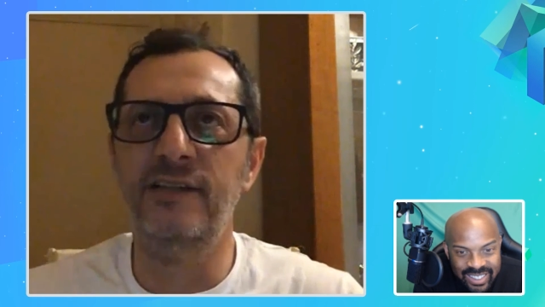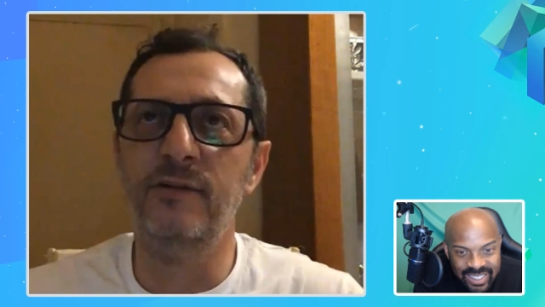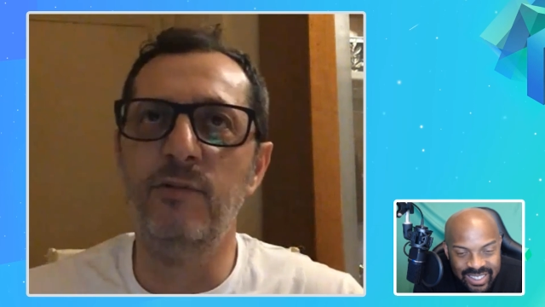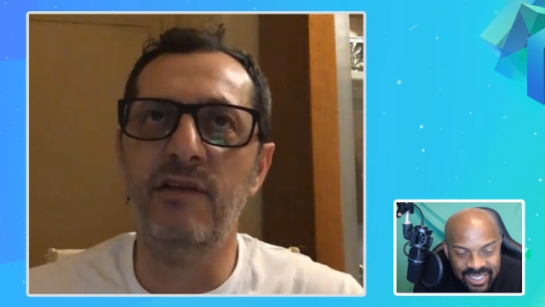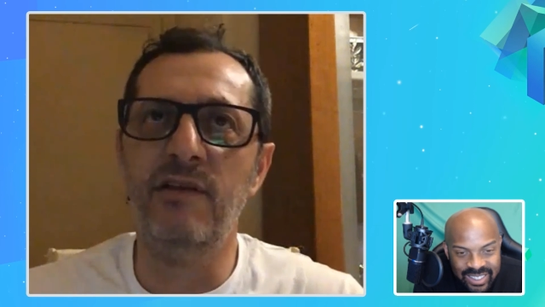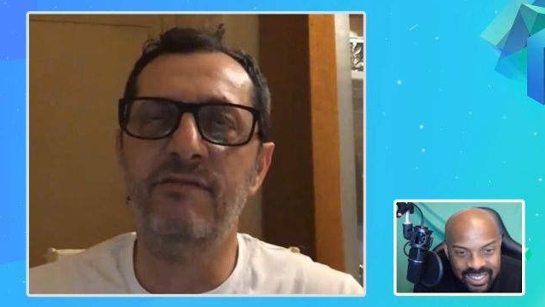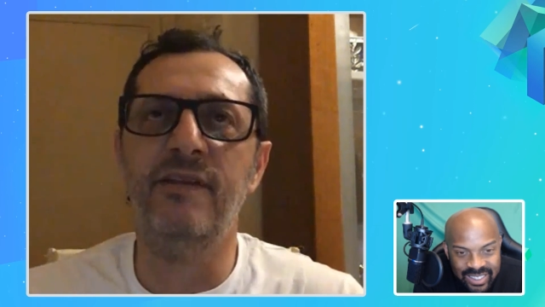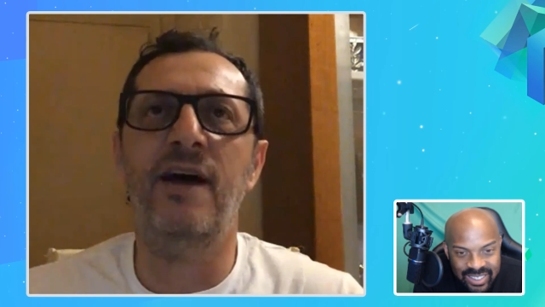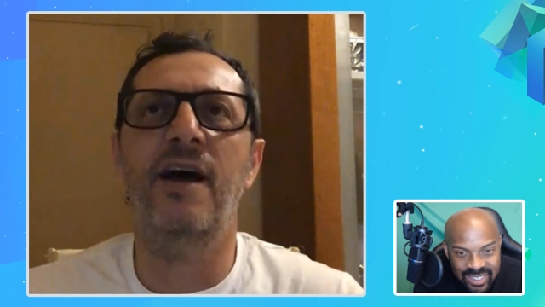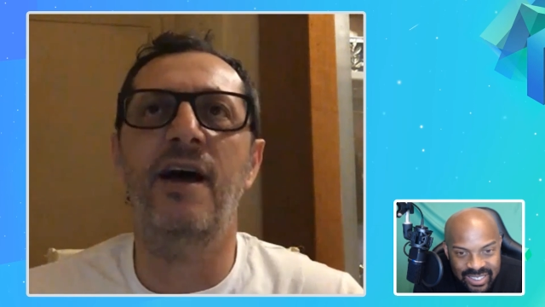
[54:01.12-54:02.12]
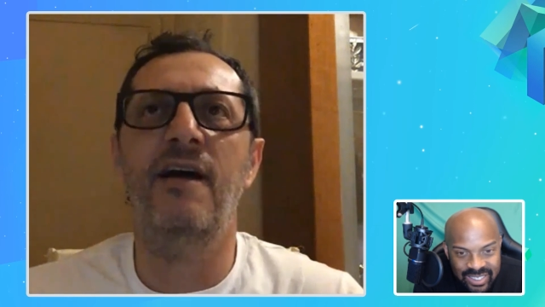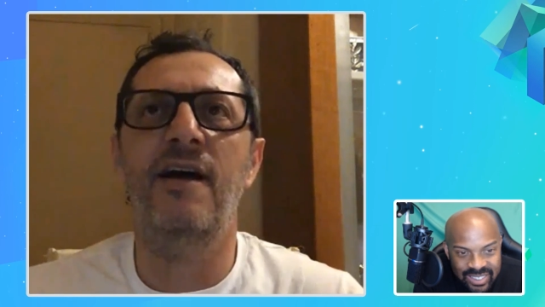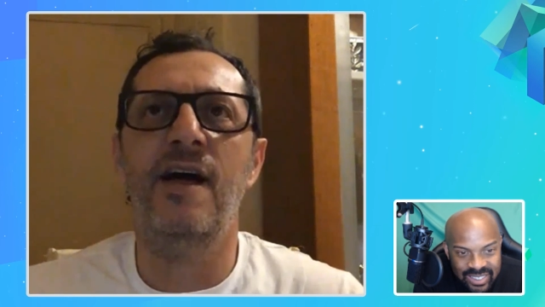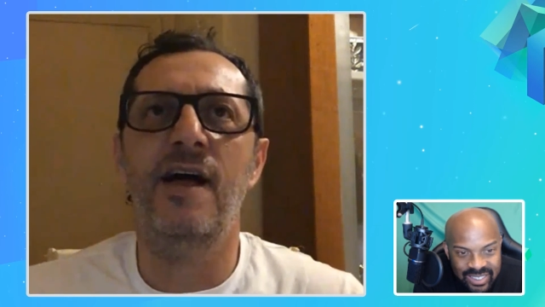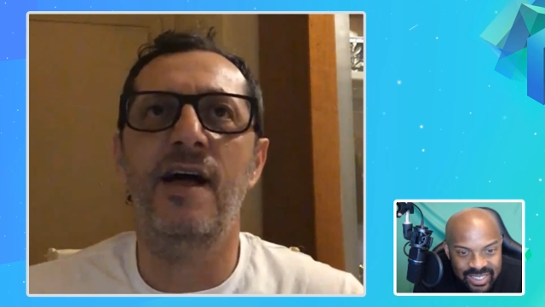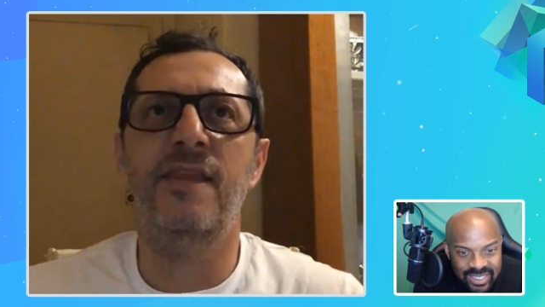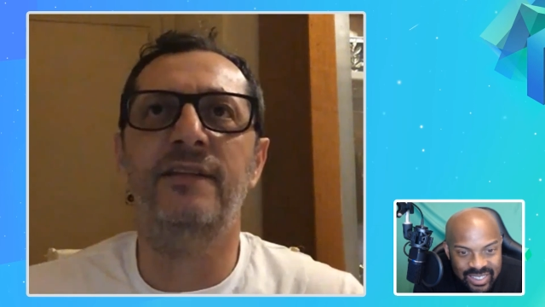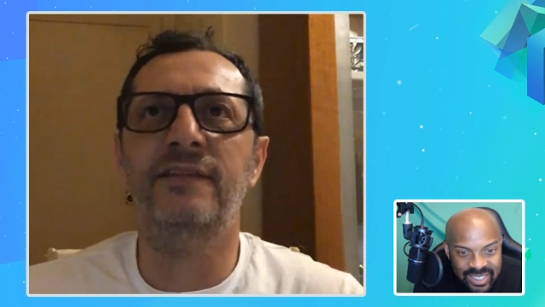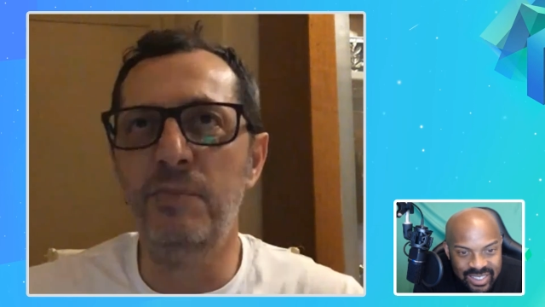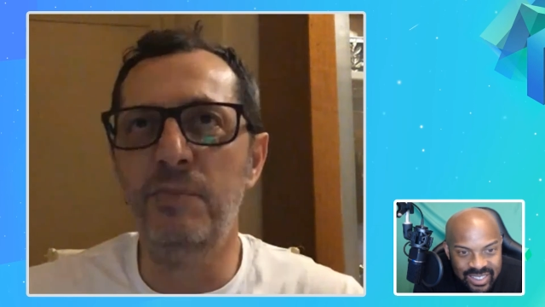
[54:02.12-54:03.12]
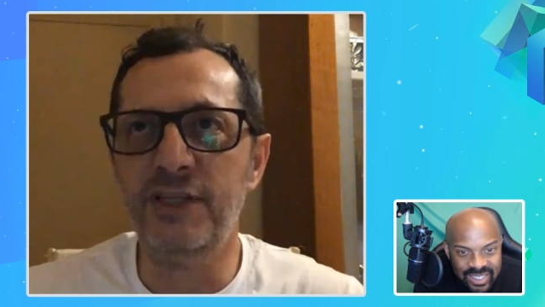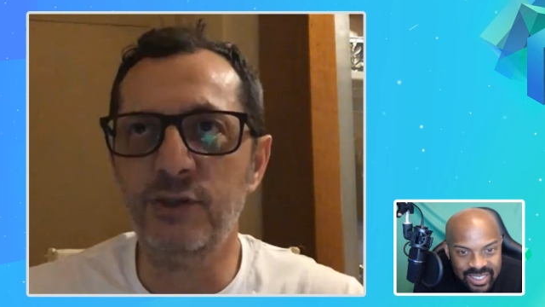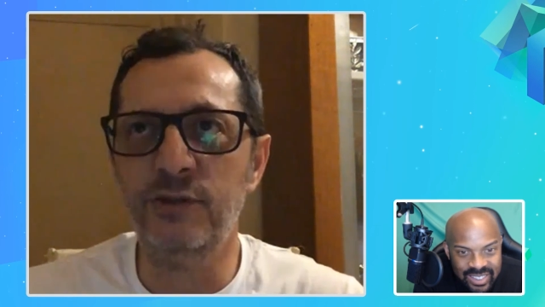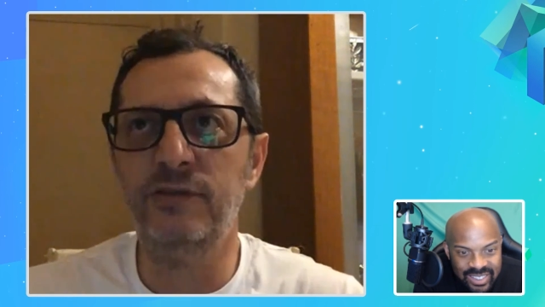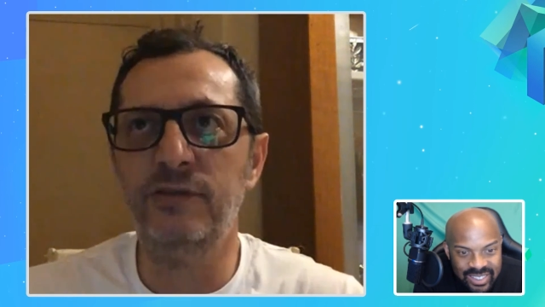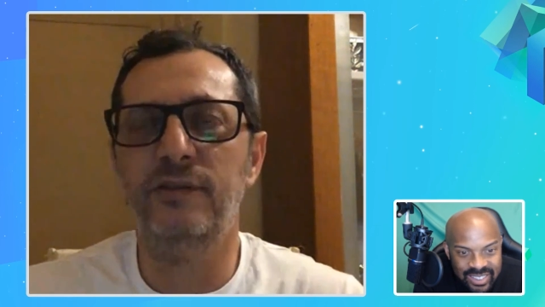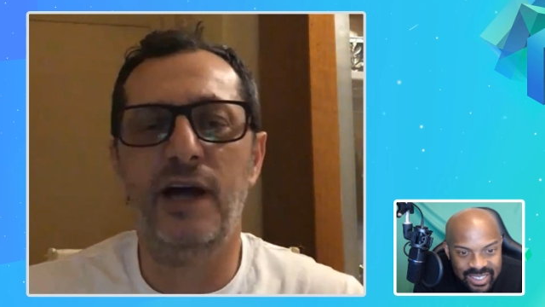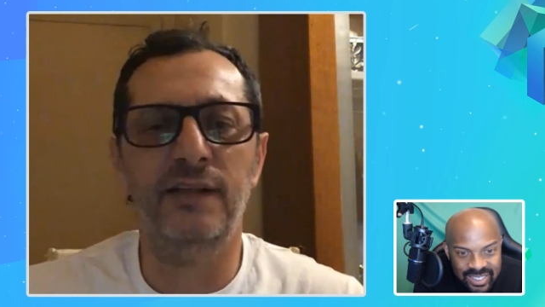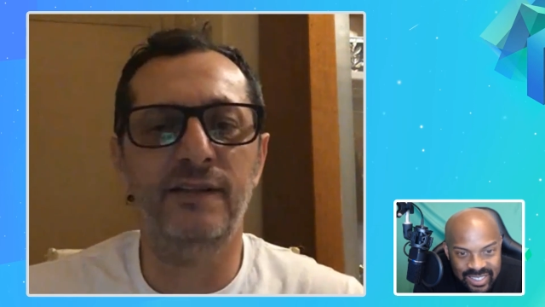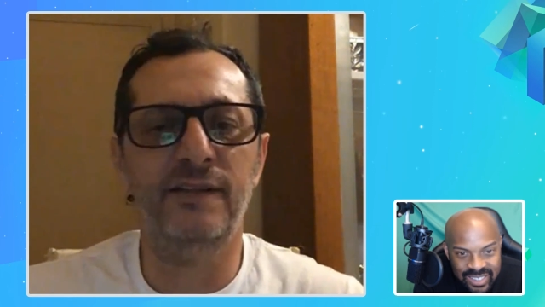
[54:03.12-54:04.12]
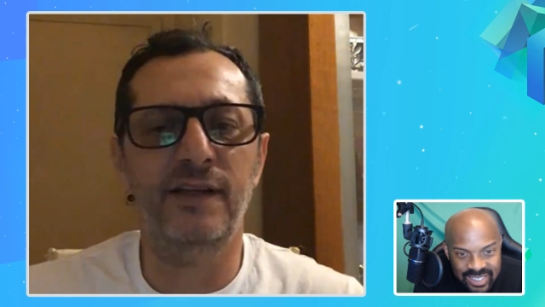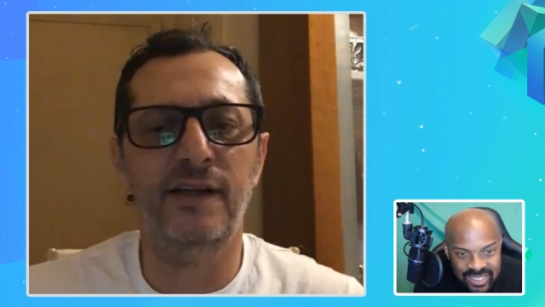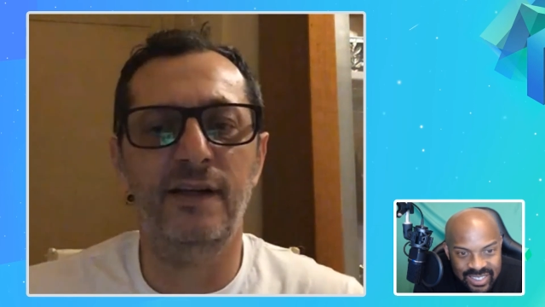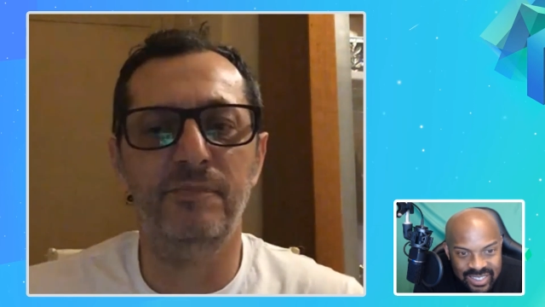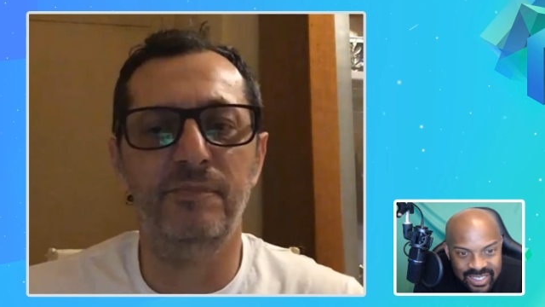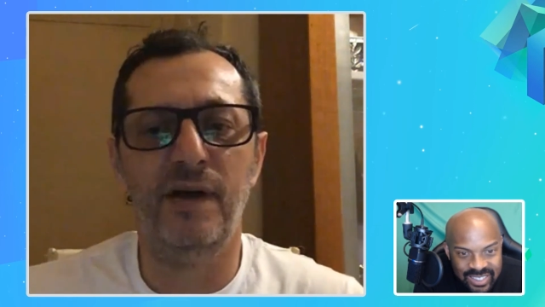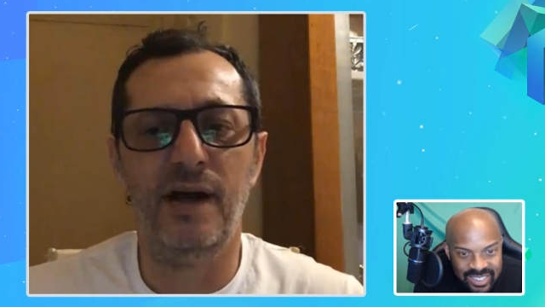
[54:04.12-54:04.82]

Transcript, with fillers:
Speaker 1: and with uh, uh, the temperature at the